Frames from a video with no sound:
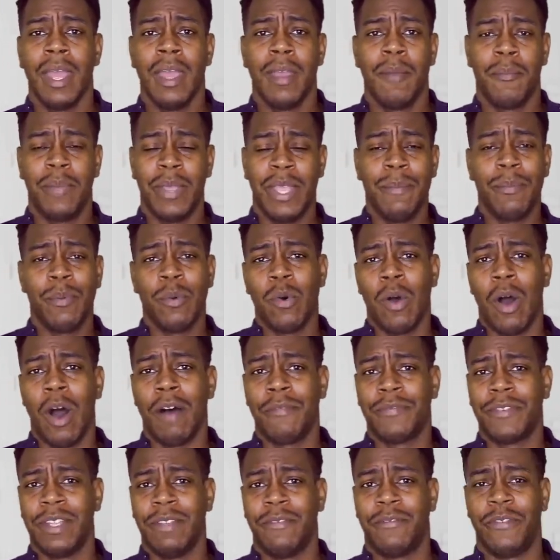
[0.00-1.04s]
people
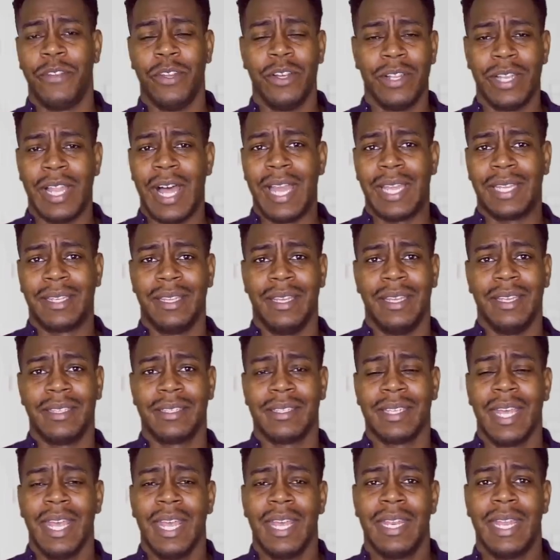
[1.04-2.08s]
often feel like this.
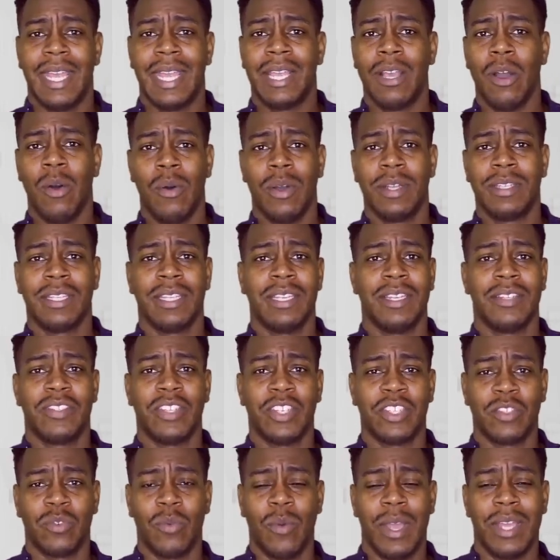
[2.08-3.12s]
They go into the
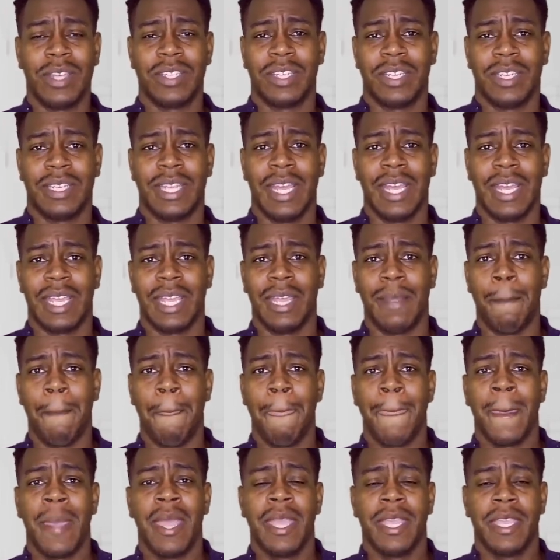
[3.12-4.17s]
situation thinking,
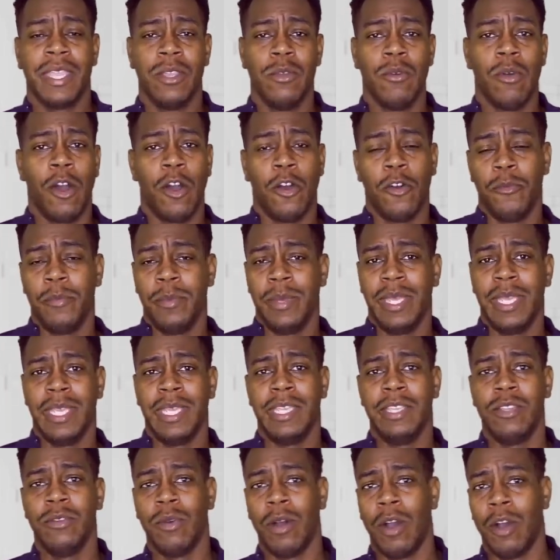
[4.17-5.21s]
you owe
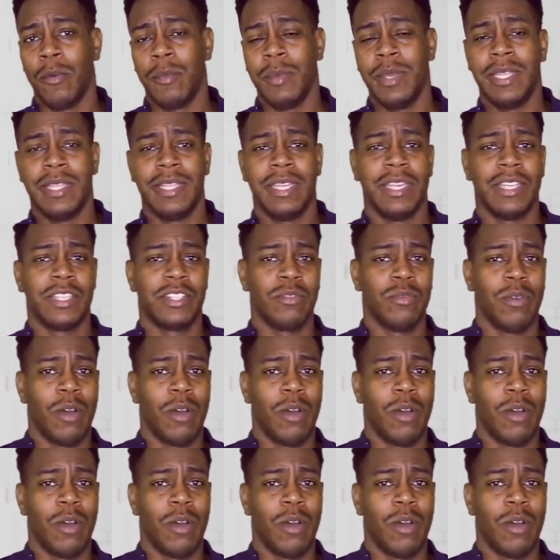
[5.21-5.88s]
me this, you